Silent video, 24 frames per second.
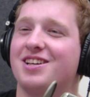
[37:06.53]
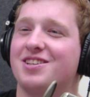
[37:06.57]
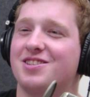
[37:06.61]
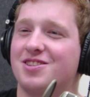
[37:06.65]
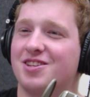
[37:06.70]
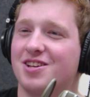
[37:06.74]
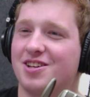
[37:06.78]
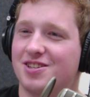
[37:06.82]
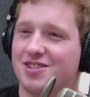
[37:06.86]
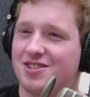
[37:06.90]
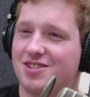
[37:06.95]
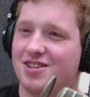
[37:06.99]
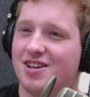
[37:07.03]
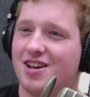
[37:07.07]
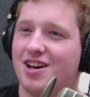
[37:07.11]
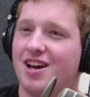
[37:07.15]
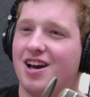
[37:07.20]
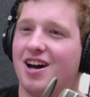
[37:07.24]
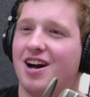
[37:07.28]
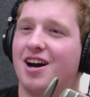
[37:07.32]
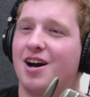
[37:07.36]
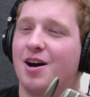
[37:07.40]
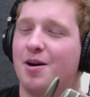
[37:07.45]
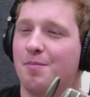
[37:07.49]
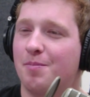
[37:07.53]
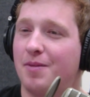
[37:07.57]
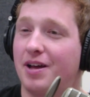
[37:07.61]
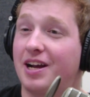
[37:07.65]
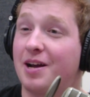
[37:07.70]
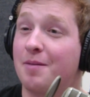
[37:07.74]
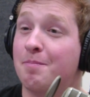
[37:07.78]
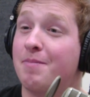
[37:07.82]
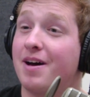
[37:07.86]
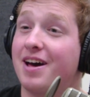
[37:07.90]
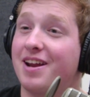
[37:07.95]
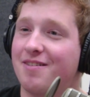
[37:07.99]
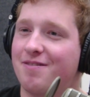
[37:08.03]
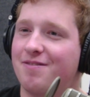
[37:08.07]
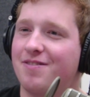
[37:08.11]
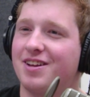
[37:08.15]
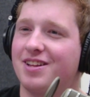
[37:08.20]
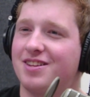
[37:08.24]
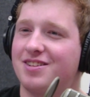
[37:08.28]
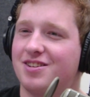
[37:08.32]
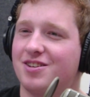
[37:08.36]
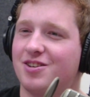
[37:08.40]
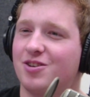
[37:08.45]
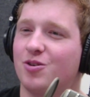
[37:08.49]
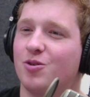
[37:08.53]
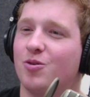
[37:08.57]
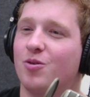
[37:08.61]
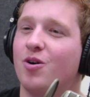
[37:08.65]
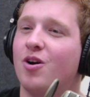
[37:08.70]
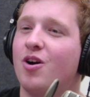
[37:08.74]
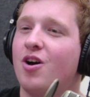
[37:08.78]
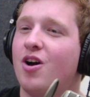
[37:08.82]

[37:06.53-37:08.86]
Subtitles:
Is this like a benefit to you?